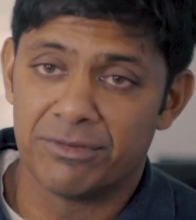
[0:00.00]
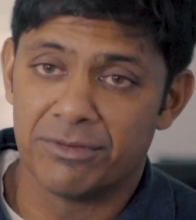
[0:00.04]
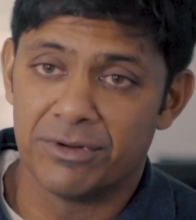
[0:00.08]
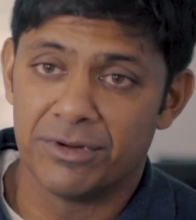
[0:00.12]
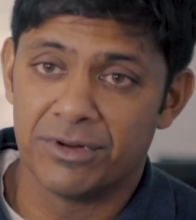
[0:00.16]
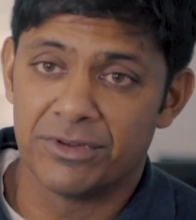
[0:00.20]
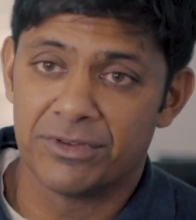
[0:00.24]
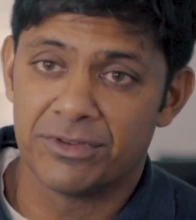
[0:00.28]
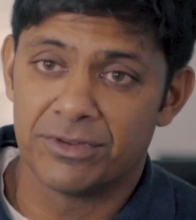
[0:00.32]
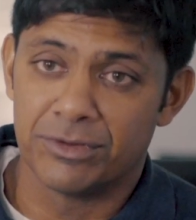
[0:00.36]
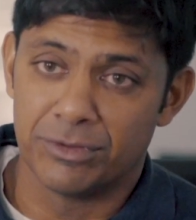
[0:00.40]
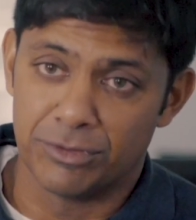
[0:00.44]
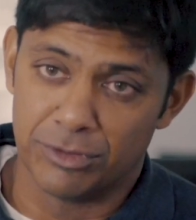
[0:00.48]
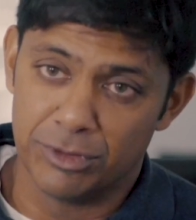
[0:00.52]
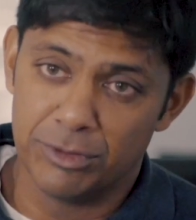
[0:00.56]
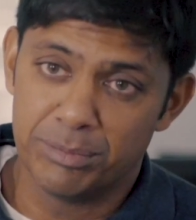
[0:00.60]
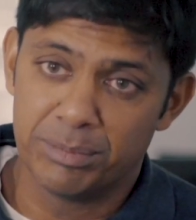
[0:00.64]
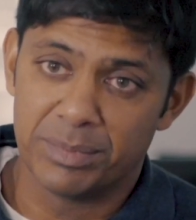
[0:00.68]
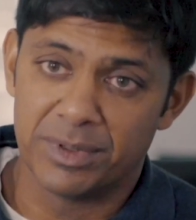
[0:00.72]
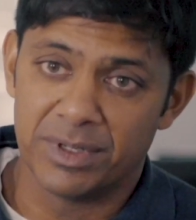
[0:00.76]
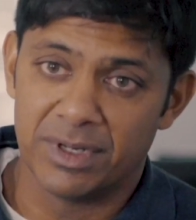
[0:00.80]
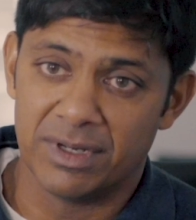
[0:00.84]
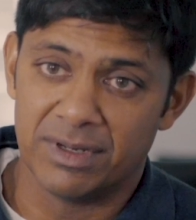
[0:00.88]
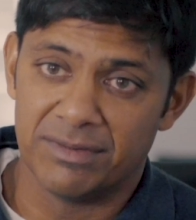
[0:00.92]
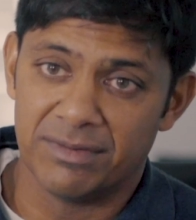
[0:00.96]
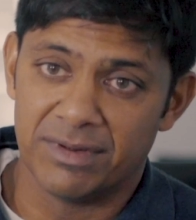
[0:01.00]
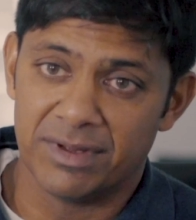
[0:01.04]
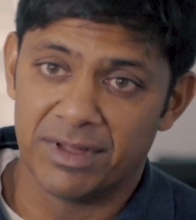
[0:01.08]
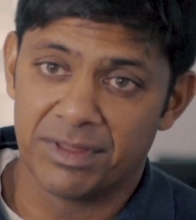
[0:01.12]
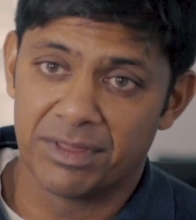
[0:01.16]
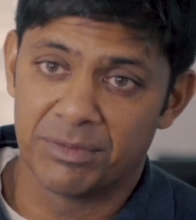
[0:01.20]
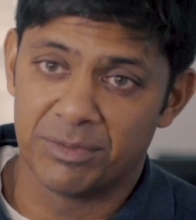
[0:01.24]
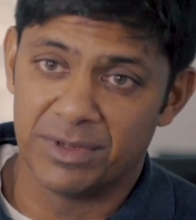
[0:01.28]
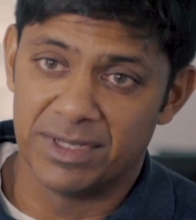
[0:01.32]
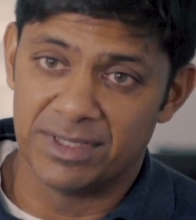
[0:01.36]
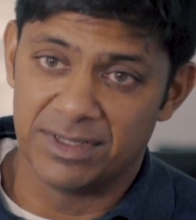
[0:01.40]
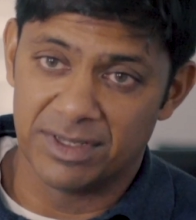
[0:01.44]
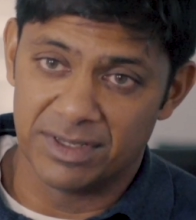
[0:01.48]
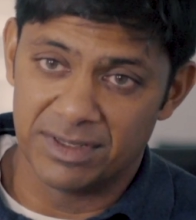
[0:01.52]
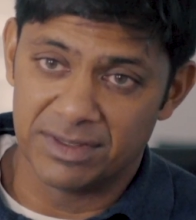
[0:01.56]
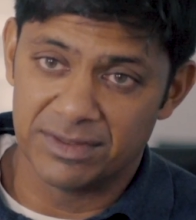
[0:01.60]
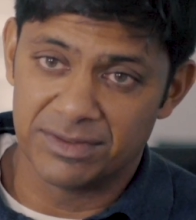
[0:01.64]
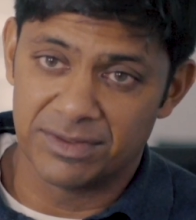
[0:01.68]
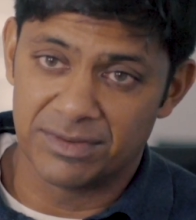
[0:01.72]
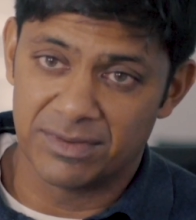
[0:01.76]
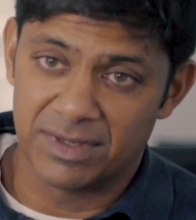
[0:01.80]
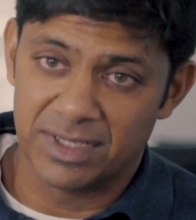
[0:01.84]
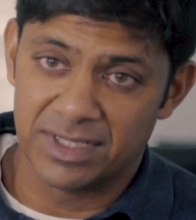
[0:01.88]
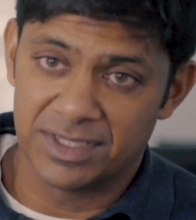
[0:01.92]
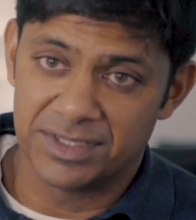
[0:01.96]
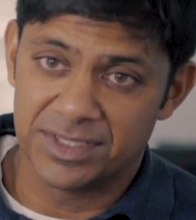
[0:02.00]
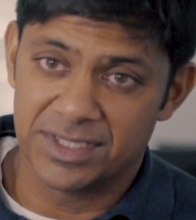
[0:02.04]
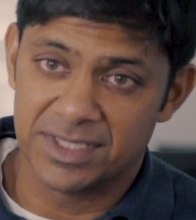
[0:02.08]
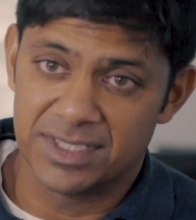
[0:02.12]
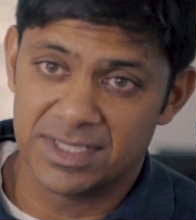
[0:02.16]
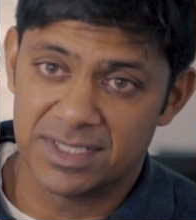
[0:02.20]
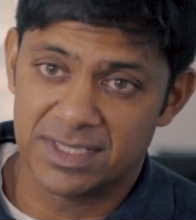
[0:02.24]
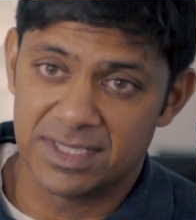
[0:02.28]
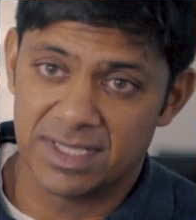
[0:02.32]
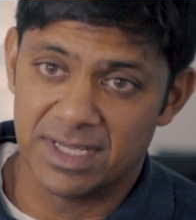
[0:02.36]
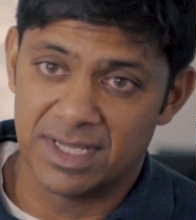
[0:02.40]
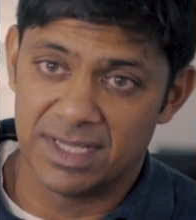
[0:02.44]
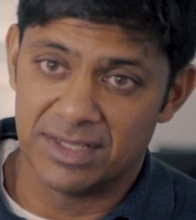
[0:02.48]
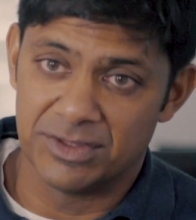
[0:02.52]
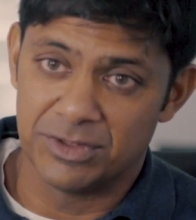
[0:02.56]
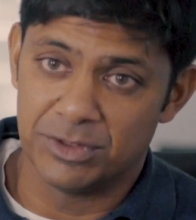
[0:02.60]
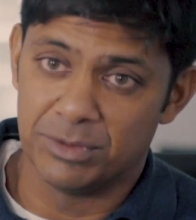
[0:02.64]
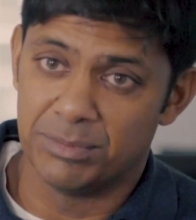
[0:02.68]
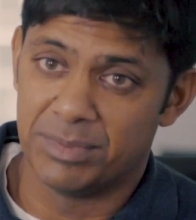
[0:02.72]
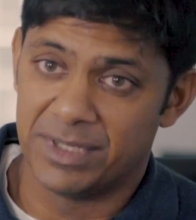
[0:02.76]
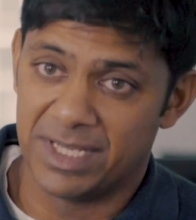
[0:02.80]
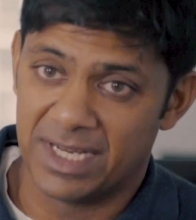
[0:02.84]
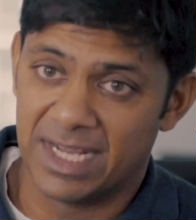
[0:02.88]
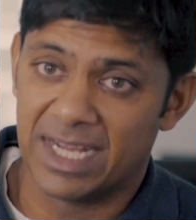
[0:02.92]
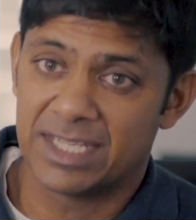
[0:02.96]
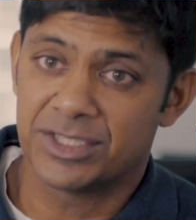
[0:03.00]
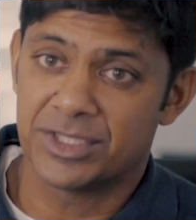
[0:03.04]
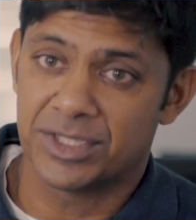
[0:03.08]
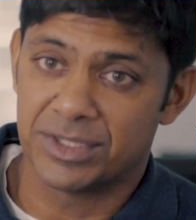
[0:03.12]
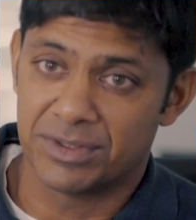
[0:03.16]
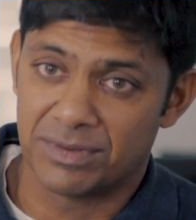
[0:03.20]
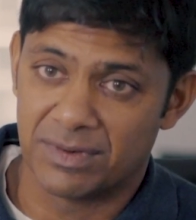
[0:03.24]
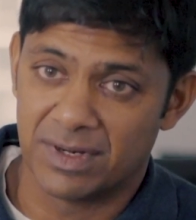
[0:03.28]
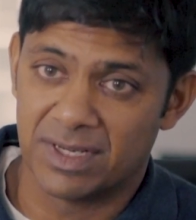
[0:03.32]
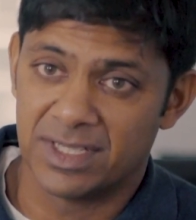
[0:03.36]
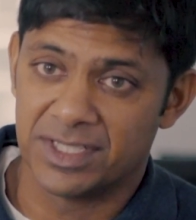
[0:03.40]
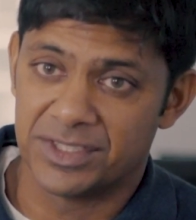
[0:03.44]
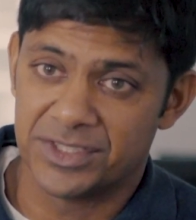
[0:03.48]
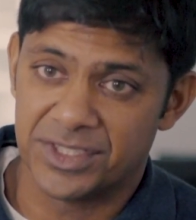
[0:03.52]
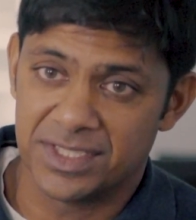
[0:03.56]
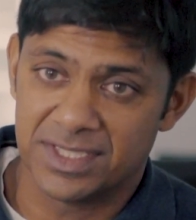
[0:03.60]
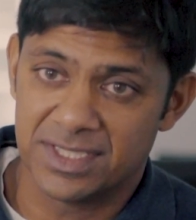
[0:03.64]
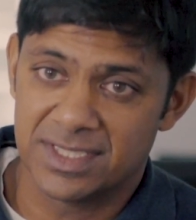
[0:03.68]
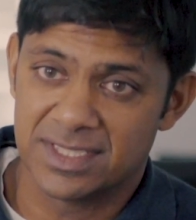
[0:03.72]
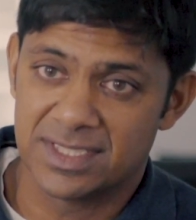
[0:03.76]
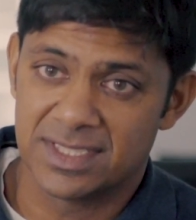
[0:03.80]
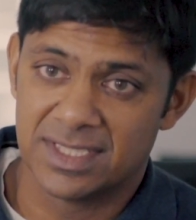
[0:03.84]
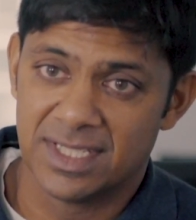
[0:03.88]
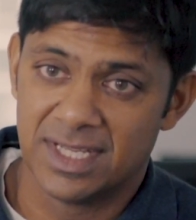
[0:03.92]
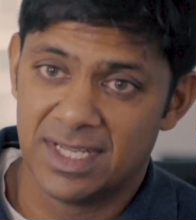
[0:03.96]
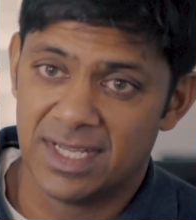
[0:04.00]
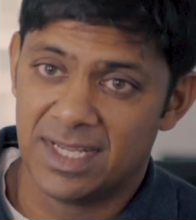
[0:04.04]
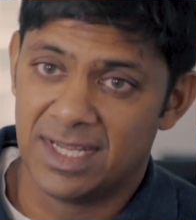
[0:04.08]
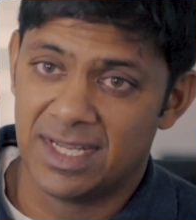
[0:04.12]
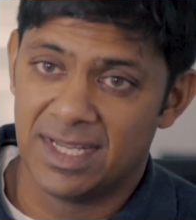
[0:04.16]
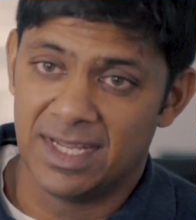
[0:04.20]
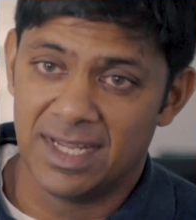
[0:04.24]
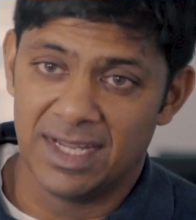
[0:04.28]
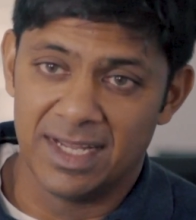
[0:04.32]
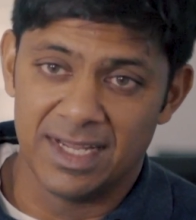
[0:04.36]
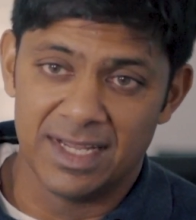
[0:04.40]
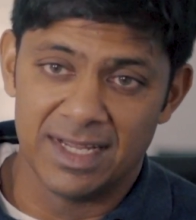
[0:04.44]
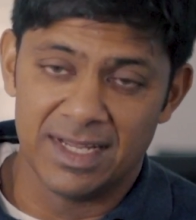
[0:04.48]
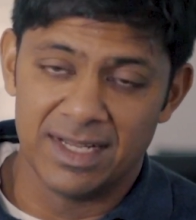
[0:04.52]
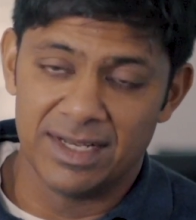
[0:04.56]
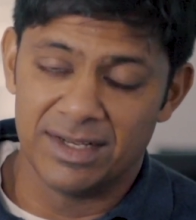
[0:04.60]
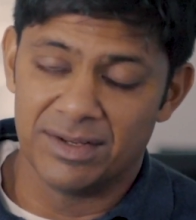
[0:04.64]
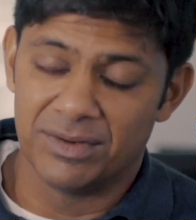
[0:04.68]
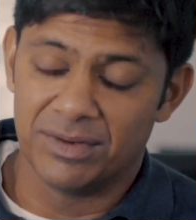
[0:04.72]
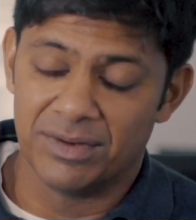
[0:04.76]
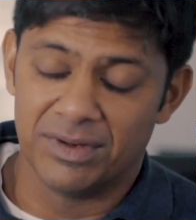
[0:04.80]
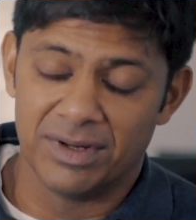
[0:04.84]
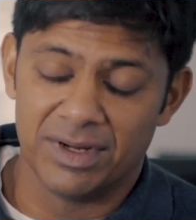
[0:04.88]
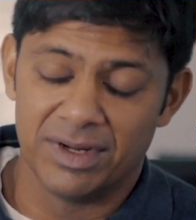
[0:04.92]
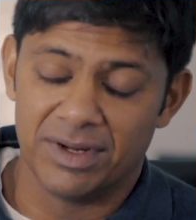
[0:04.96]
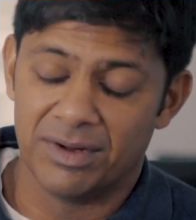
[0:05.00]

first group of uh, three adult neurologists and two pediatric neurologists, and